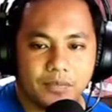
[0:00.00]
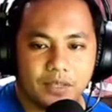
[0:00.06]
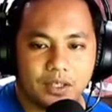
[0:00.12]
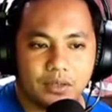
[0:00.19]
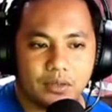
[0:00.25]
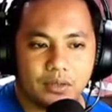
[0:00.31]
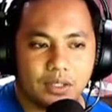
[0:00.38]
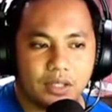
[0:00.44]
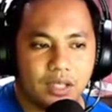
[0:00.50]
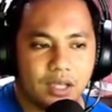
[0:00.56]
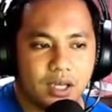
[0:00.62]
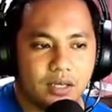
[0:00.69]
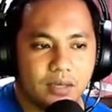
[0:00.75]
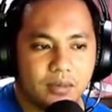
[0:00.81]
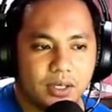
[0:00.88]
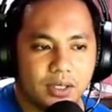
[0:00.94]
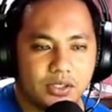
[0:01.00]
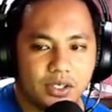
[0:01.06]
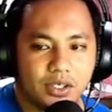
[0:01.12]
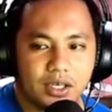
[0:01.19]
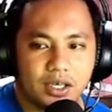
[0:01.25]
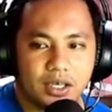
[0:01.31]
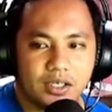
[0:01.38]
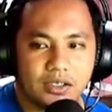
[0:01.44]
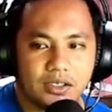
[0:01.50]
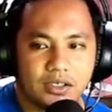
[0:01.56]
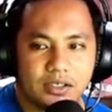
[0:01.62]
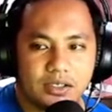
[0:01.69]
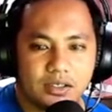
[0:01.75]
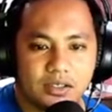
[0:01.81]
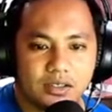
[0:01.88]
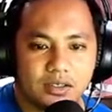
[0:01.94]
Look at the animation, guys.
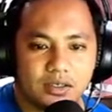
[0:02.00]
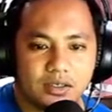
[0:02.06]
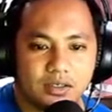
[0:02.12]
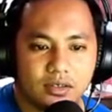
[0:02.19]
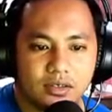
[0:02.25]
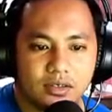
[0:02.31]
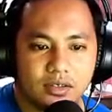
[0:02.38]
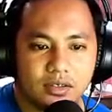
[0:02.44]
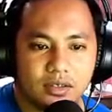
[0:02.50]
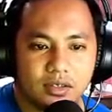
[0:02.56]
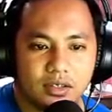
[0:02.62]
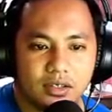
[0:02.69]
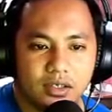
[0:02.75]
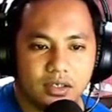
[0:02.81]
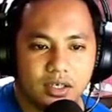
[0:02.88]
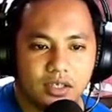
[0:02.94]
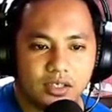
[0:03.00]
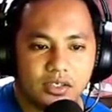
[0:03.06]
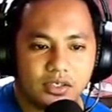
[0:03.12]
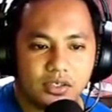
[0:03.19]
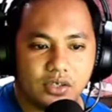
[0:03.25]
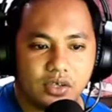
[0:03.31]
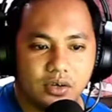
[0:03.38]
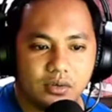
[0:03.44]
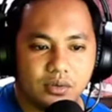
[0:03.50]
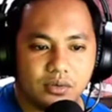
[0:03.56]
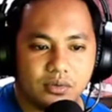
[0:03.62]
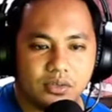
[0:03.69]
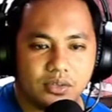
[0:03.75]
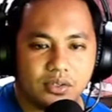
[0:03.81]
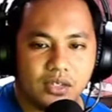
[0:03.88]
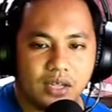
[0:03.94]
It's so
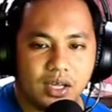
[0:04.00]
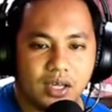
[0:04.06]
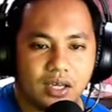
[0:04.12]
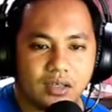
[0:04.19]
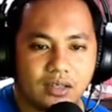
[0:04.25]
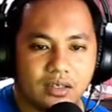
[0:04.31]
sick.